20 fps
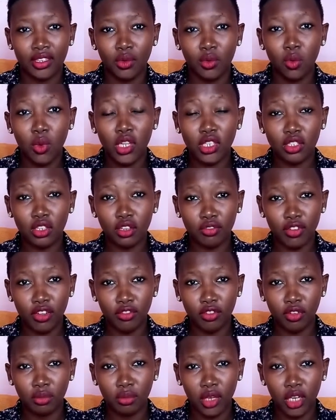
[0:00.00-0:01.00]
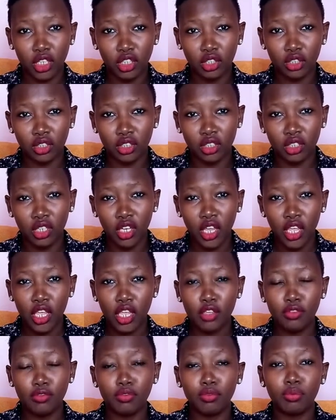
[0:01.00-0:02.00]
words of affirmation
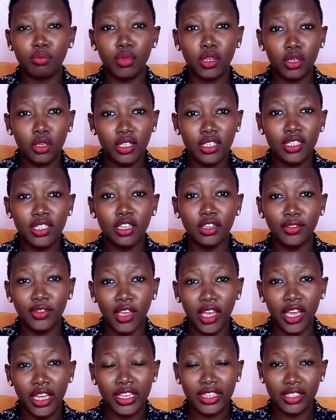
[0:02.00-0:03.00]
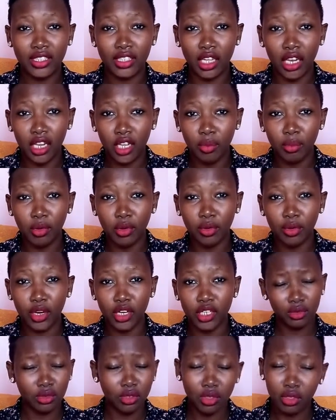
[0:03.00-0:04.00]
if you, because self-care is deliberate
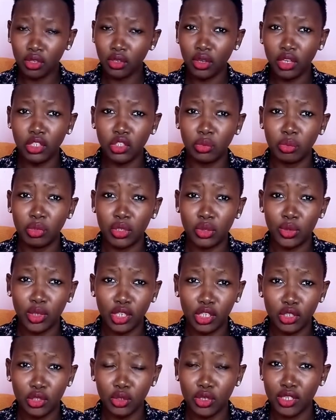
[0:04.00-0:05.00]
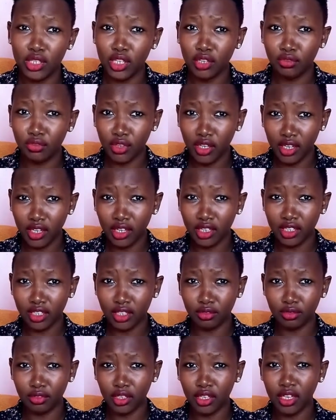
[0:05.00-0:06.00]
you're not going to be talking to yourself
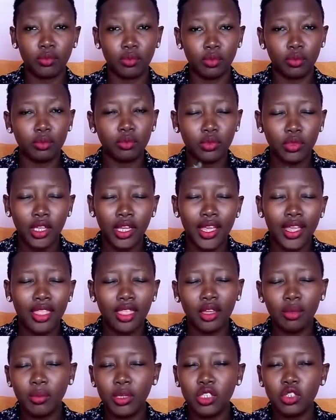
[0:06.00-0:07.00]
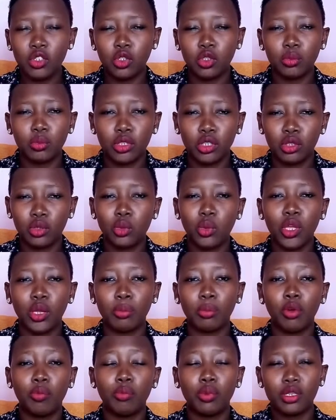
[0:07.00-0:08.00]
negatively that means you'll be doing
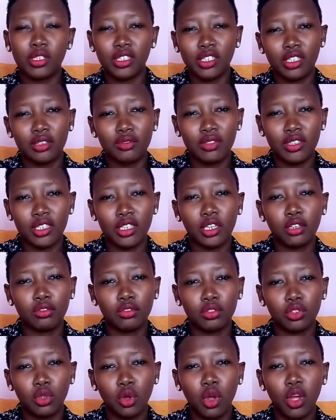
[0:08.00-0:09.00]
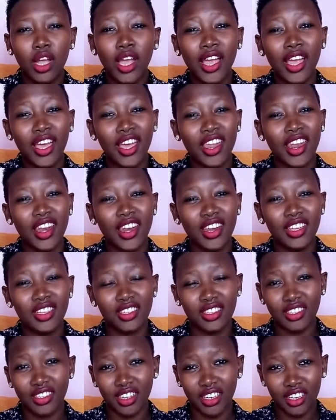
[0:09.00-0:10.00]
more positive self-talk and less
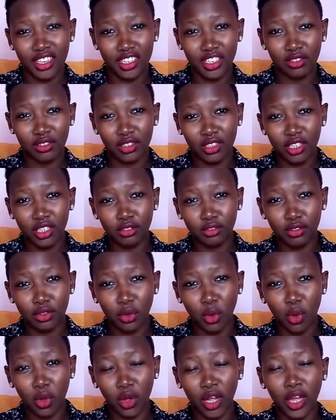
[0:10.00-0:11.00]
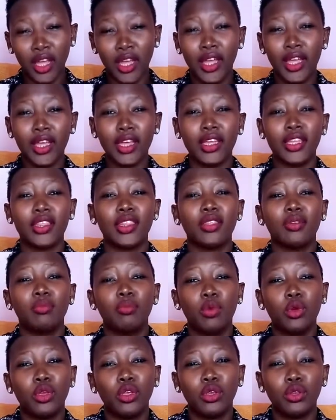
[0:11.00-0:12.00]
negative self-talk and the
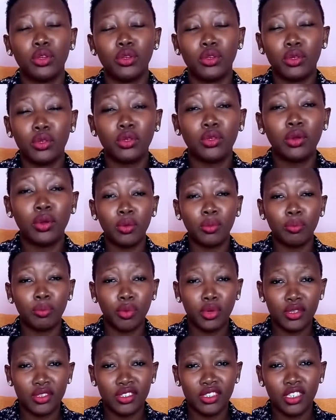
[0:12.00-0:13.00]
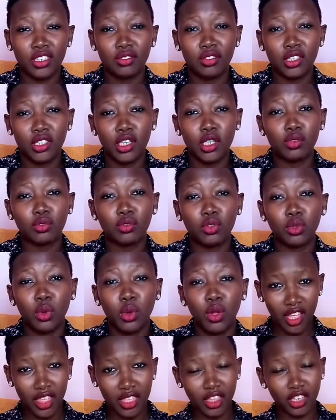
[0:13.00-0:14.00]
more you do positive self talk
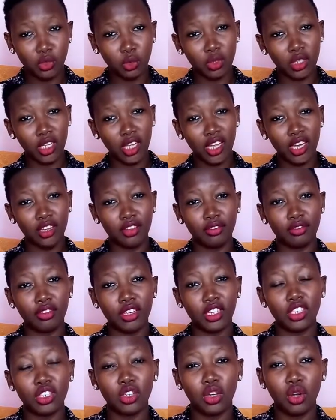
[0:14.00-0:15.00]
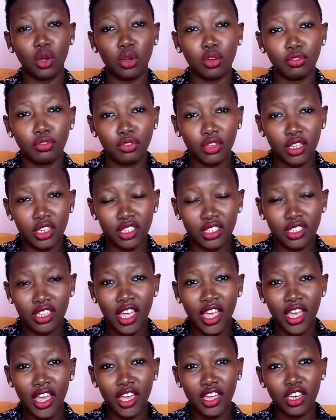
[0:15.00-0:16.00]
that will elevate your confidence
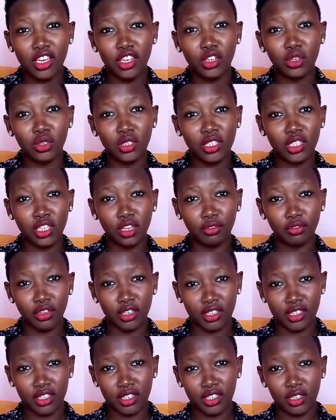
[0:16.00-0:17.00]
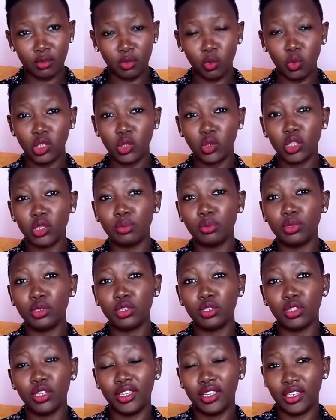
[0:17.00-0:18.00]
and your self esteem, which will put
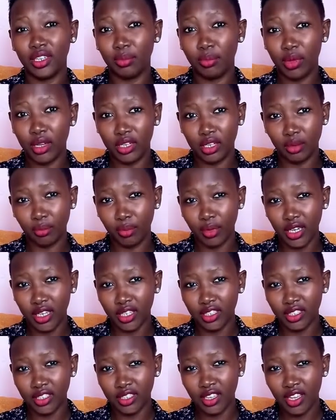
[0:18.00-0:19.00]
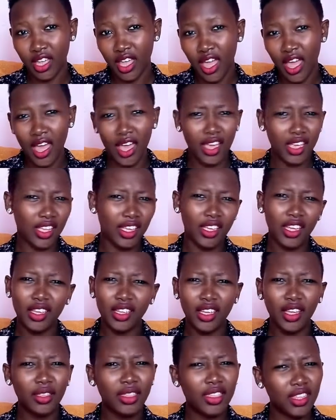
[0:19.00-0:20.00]
you in a better place. I, I,
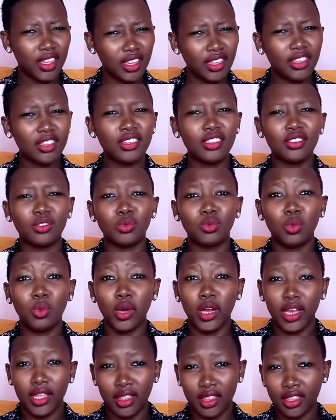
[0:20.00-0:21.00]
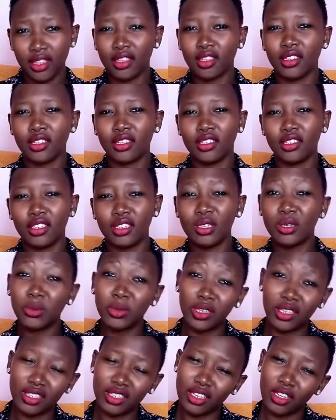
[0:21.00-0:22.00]
I think that is worth
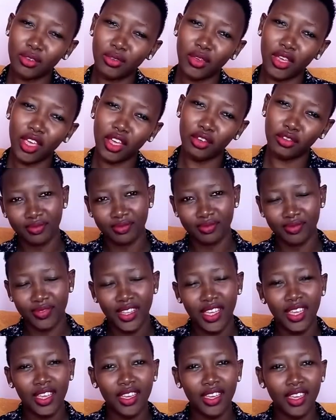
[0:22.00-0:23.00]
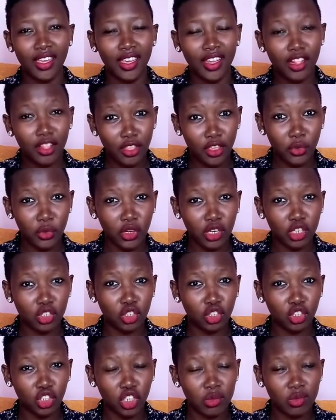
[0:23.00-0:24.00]
doing self care. Healthy
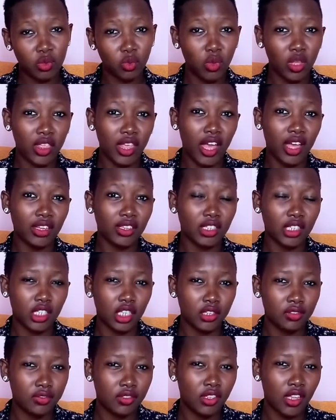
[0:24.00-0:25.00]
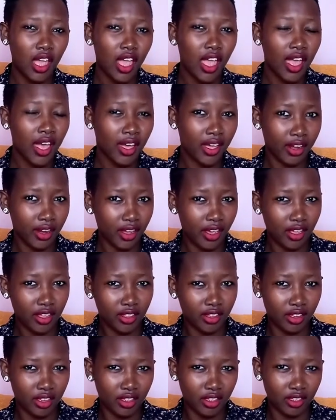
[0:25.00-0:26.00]
relationships with ourselves and
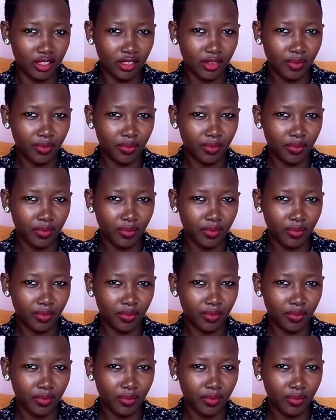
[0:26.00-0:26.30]
others.